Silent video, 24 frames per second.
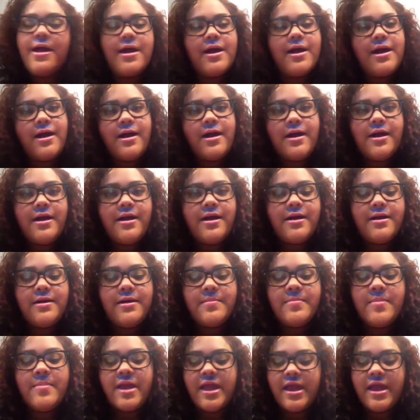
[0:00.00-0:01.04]

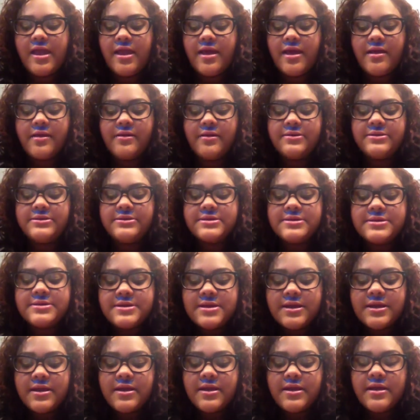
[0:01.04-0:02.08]

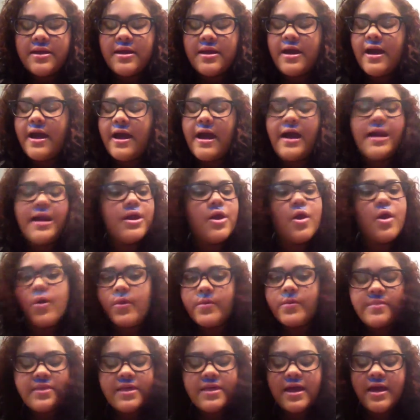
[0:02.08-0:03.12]
and I
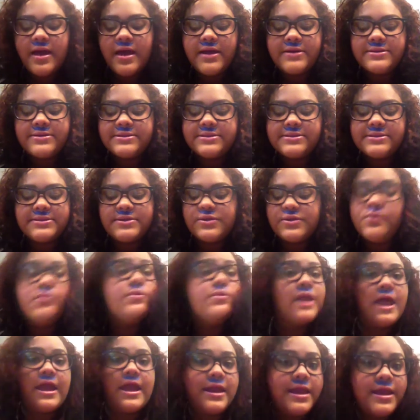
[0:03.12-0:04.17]
hope that you
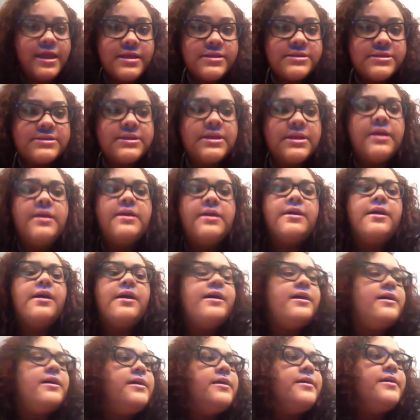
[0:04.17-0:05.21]
like it.
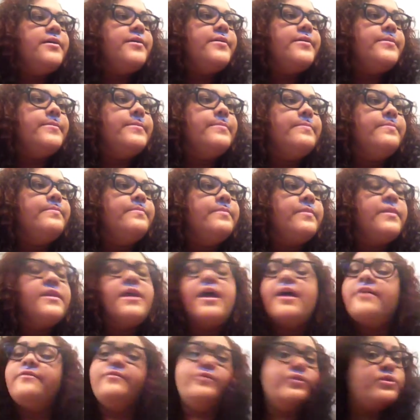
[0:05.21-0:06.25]

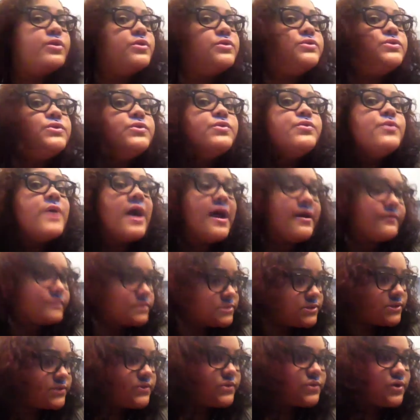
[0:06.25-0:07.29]
And for those who
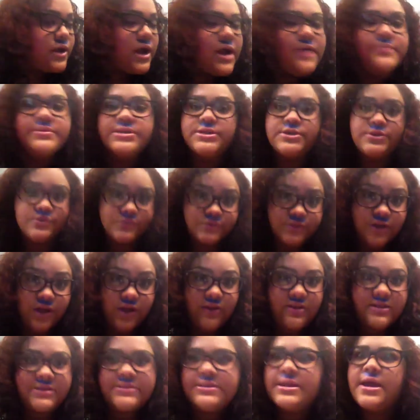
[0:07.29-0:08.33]
haven't subscribed and you
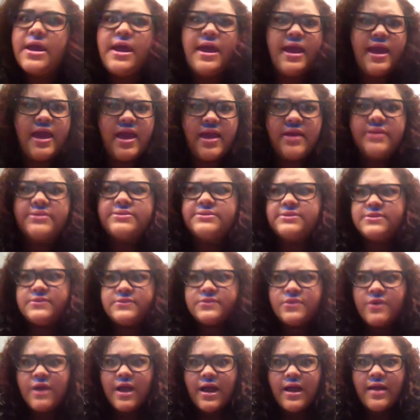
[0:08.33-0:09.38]
saw this, hey,
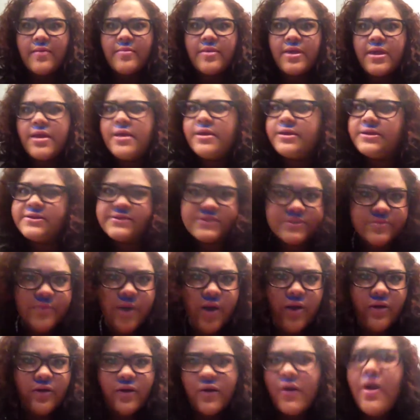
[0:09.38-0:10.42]
subscribe. Because
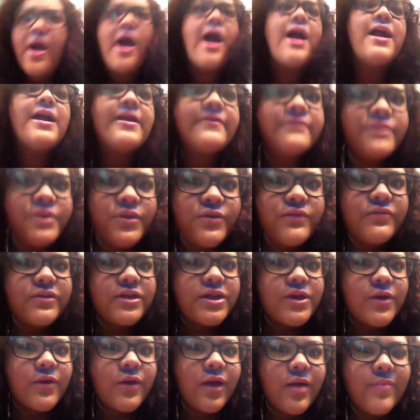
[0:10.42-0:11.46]
tomorrow I have a new
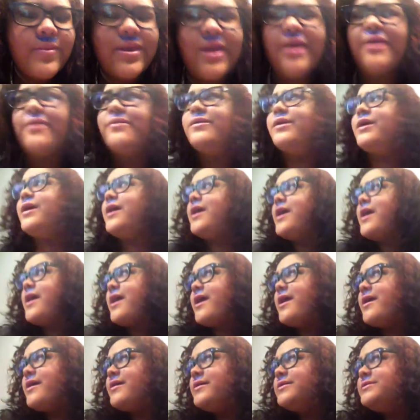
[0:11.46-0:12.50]
video coming out.
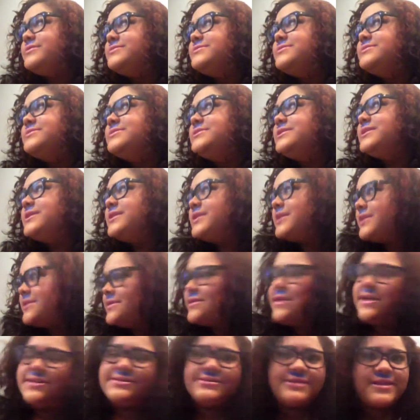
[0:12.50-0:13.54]
And
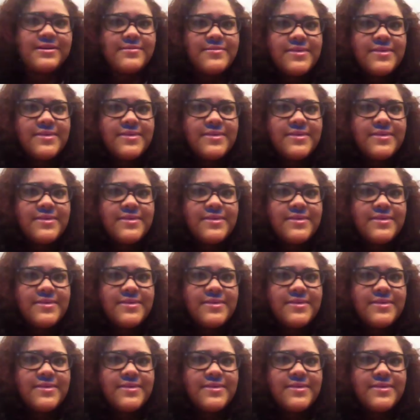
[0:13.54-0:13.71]
that's going to